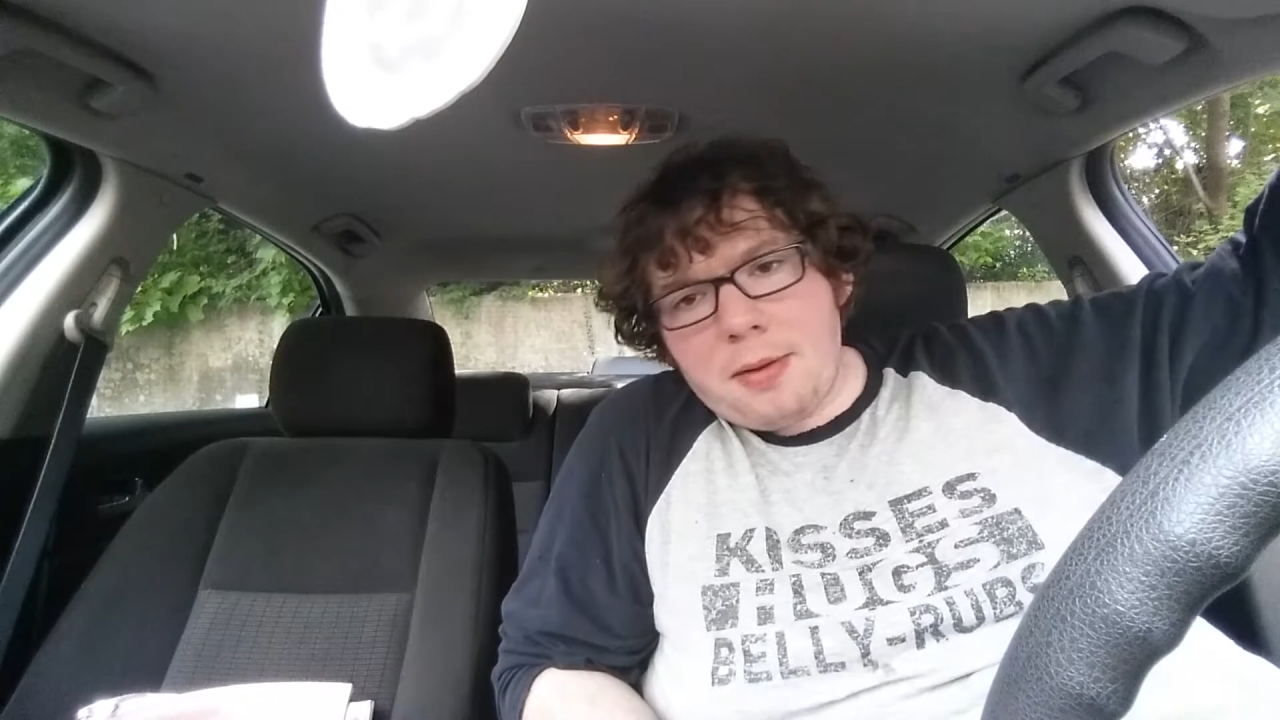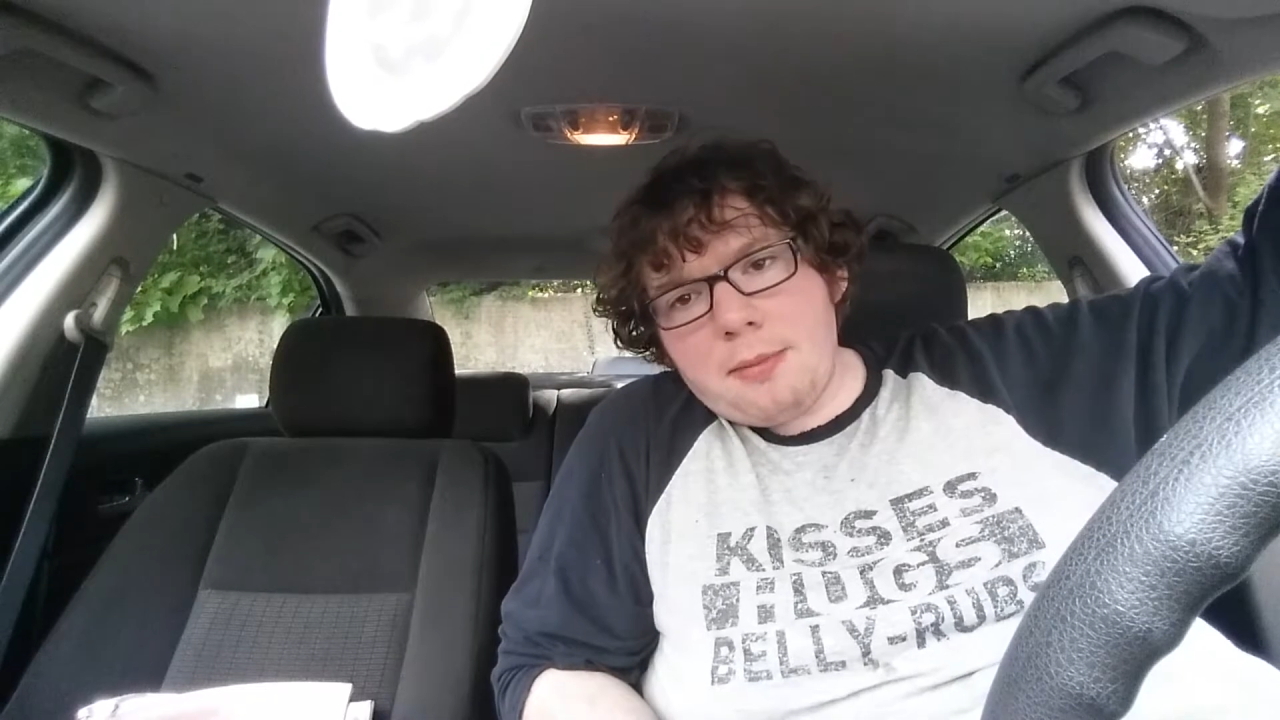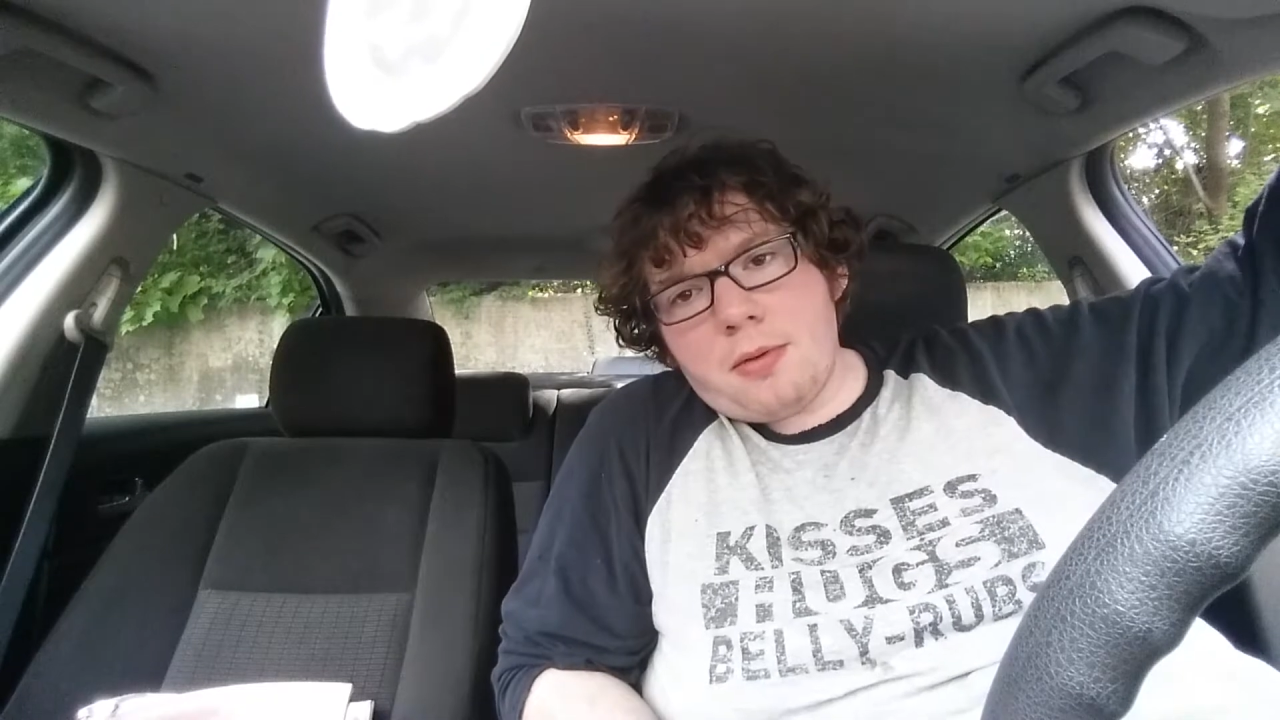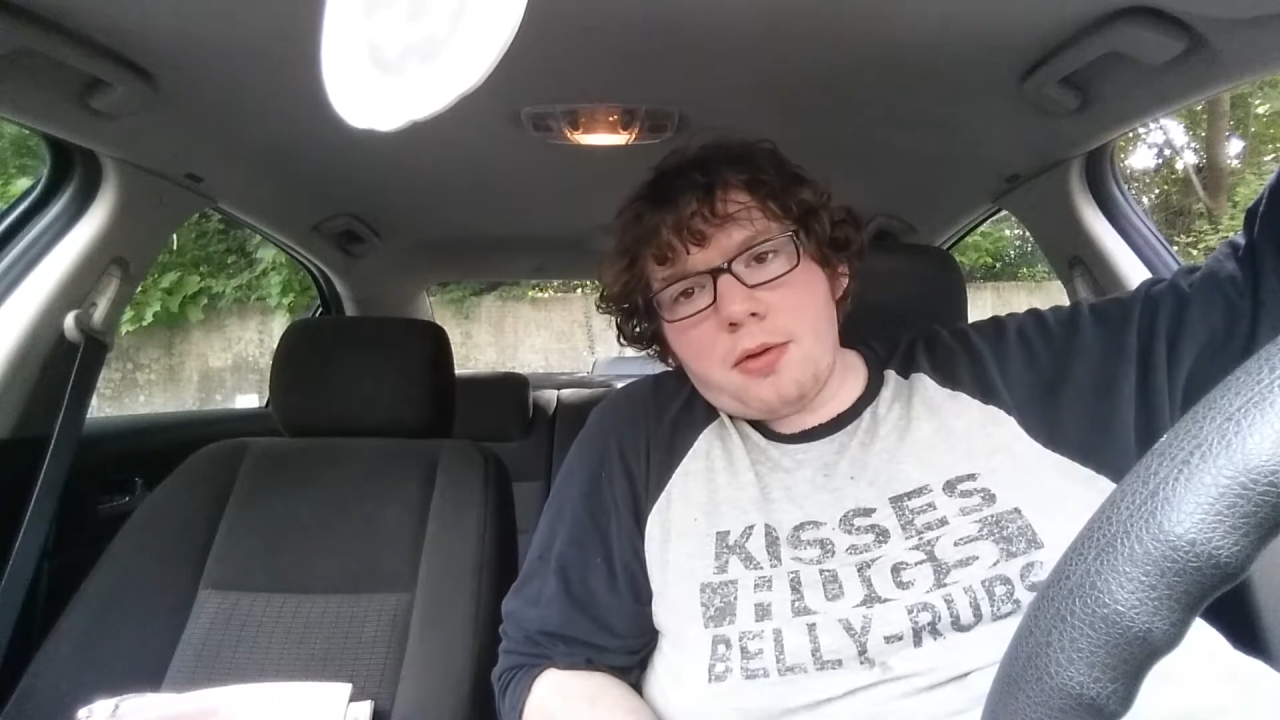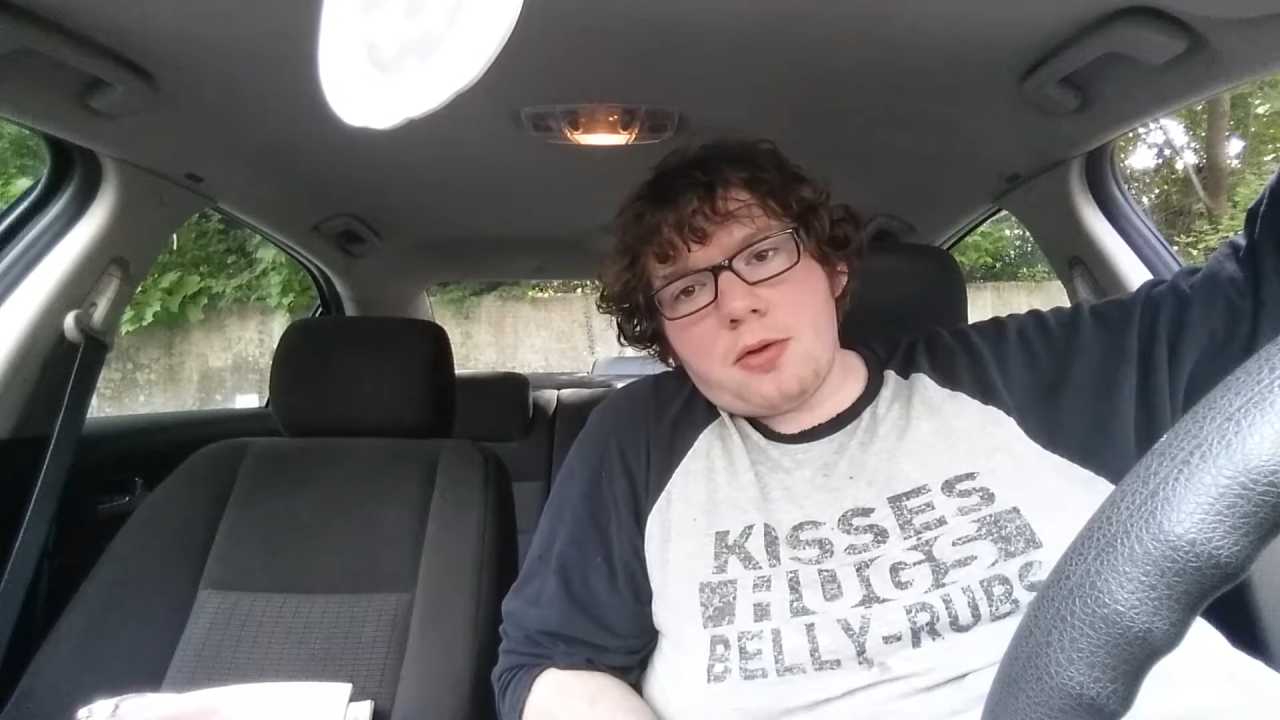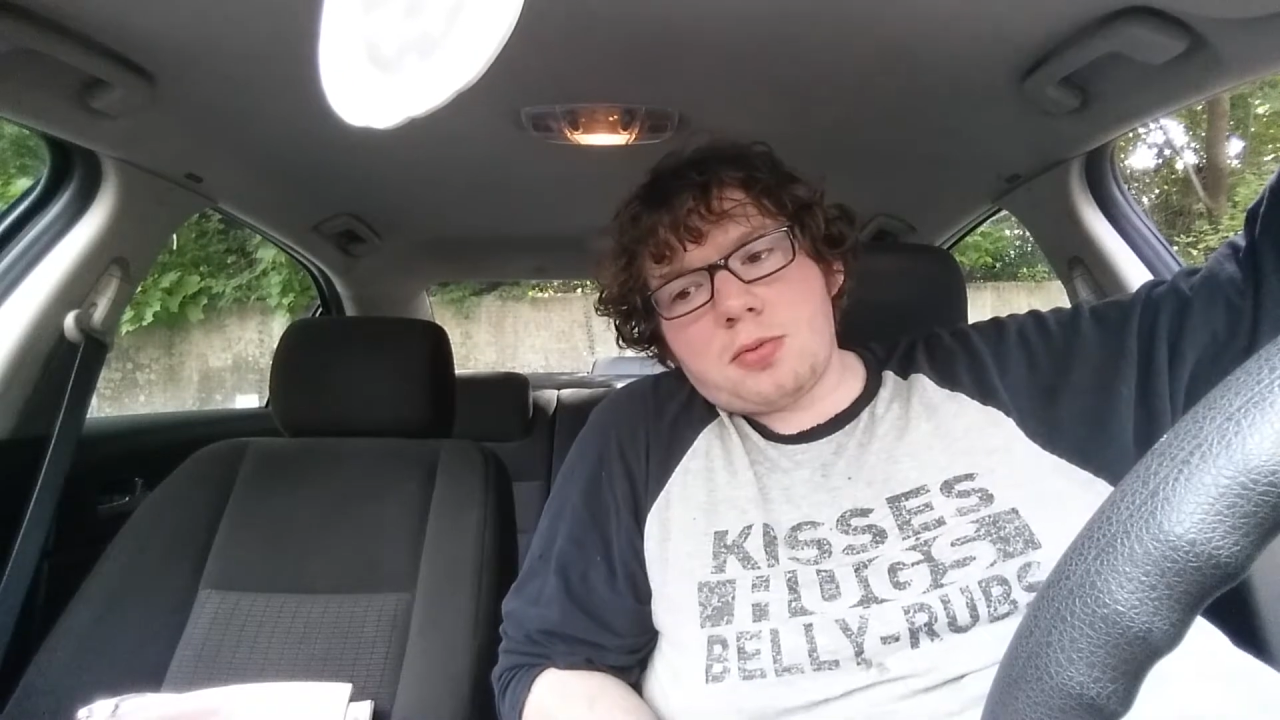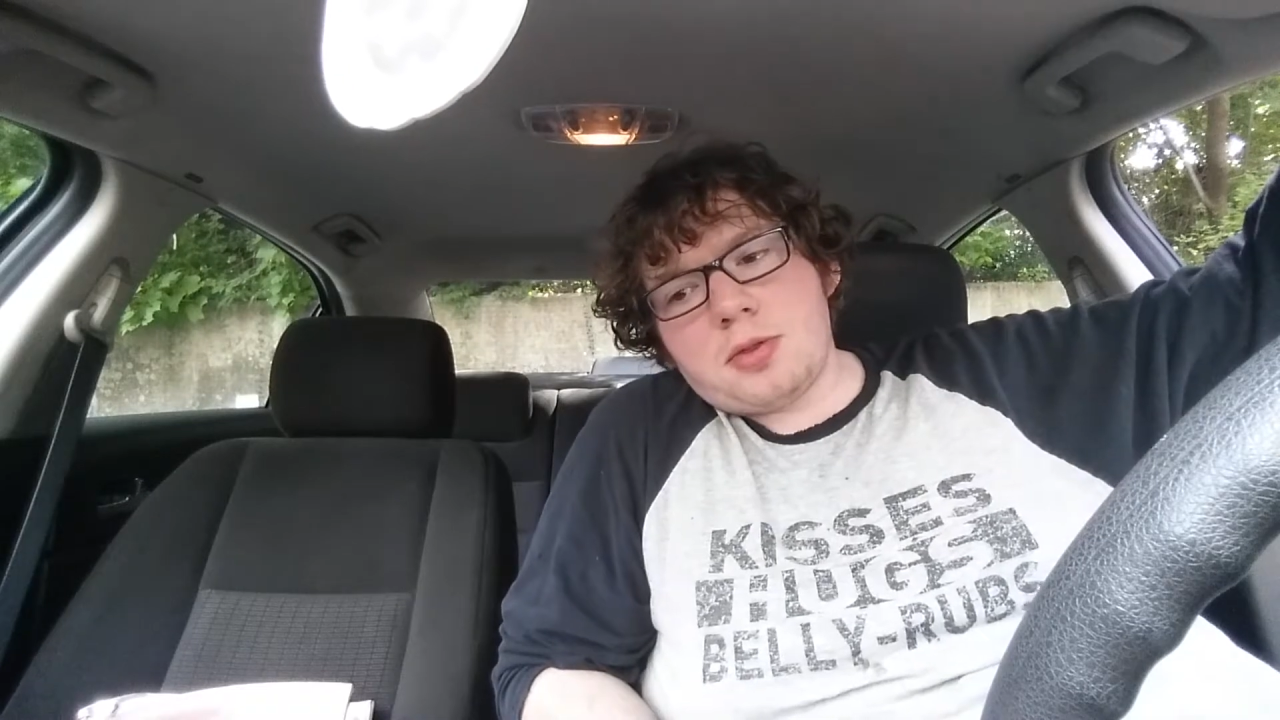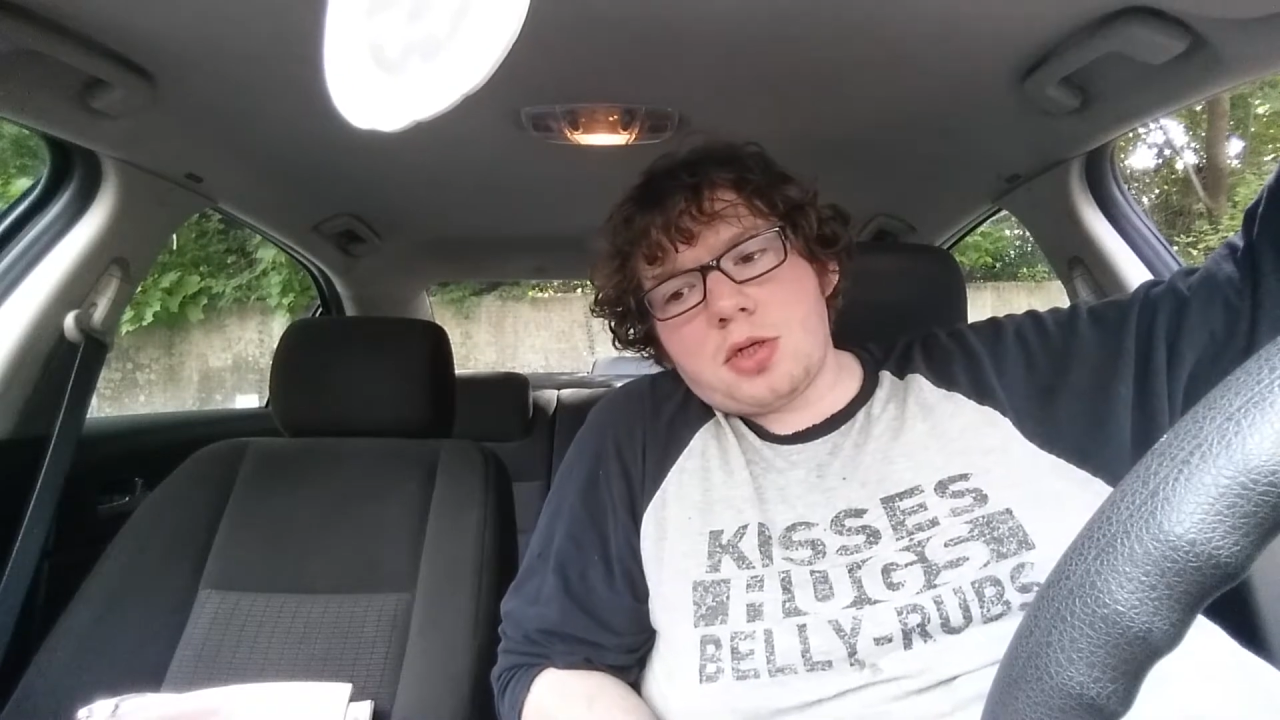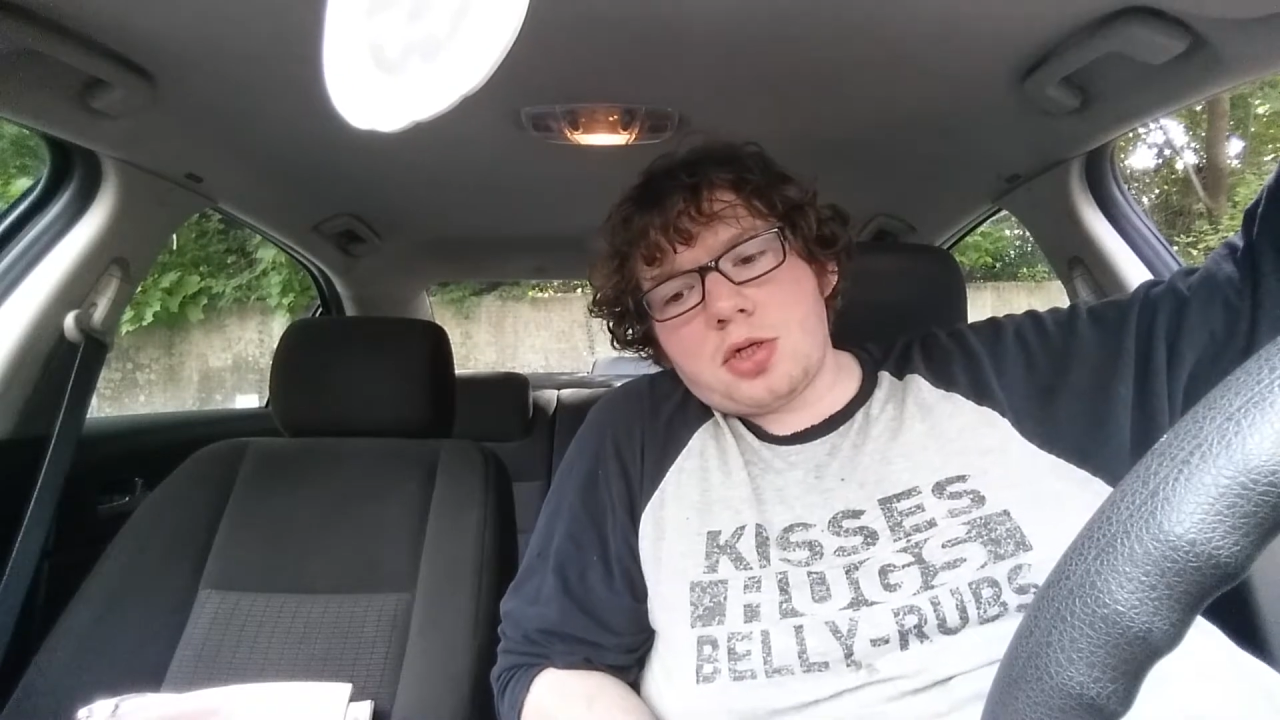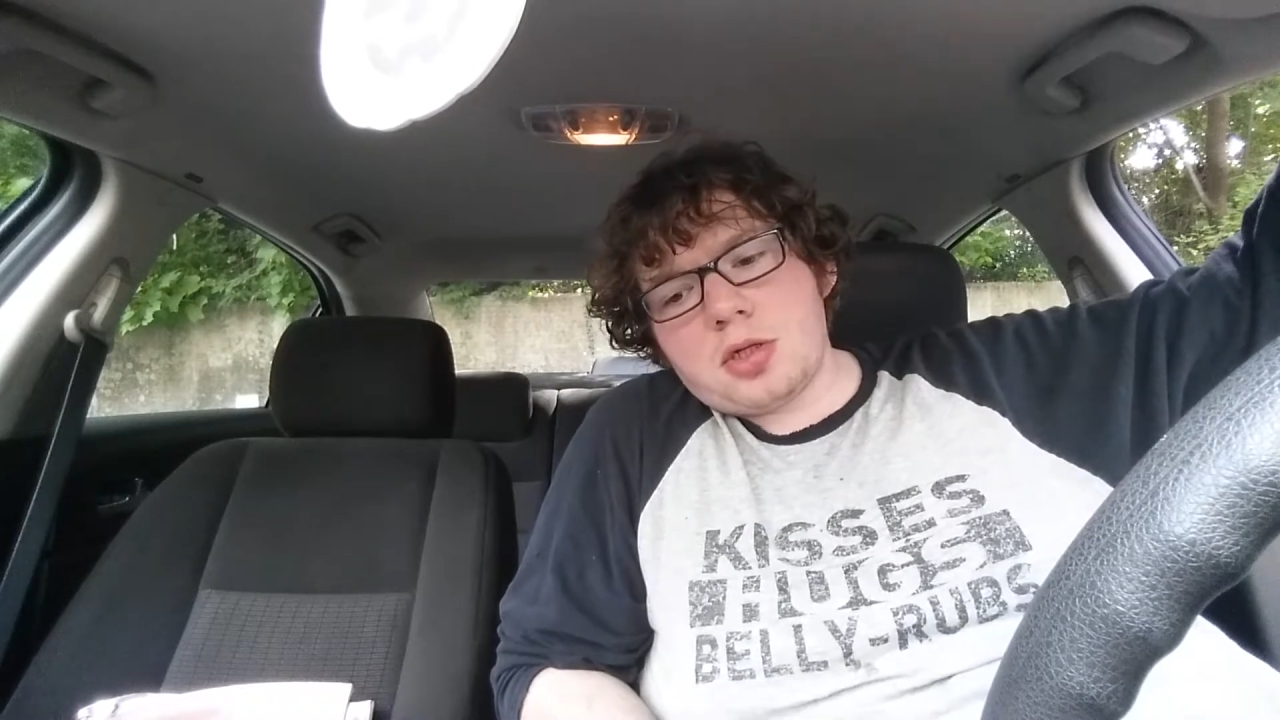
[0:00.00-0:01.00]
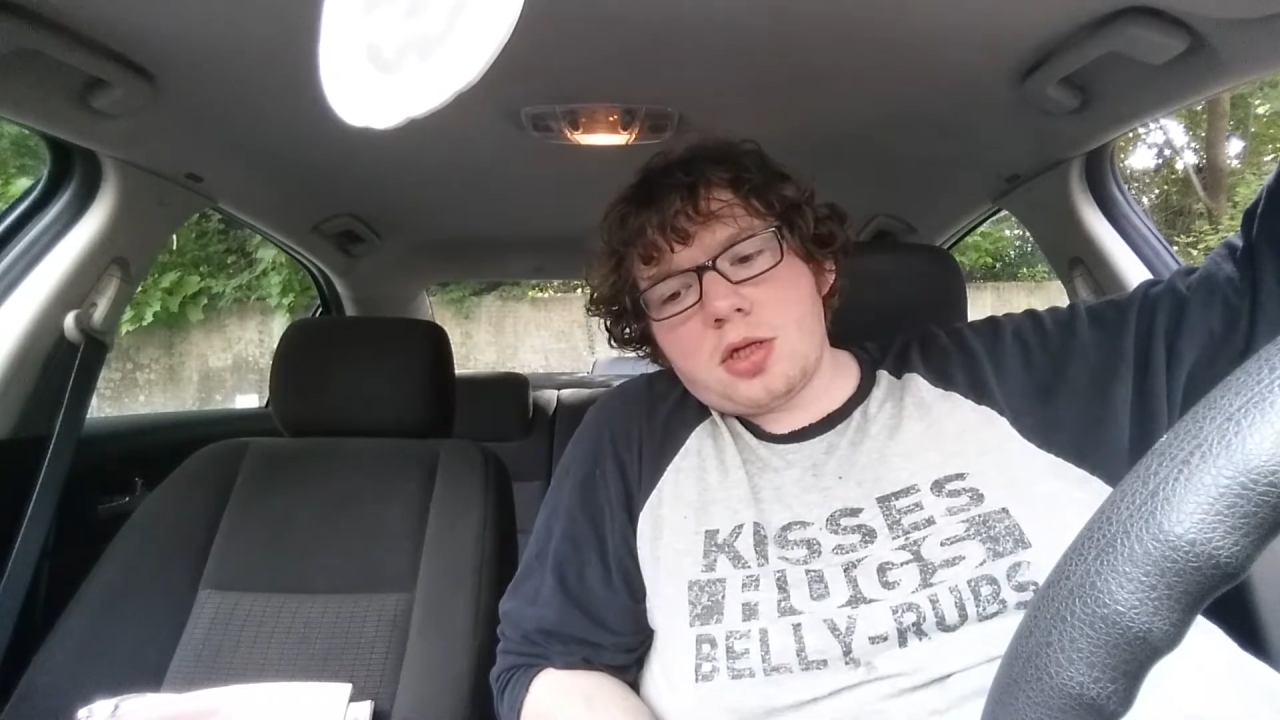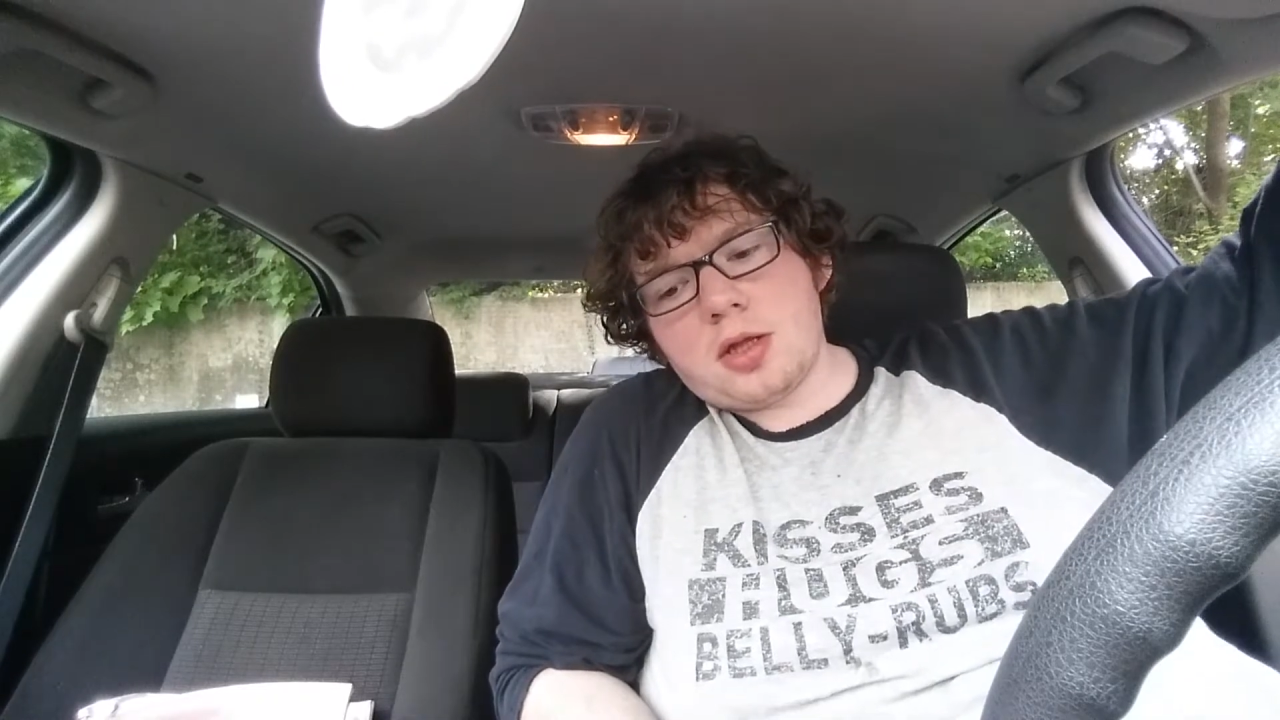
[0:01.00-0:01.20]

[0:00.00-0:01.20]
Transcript: people in those positions.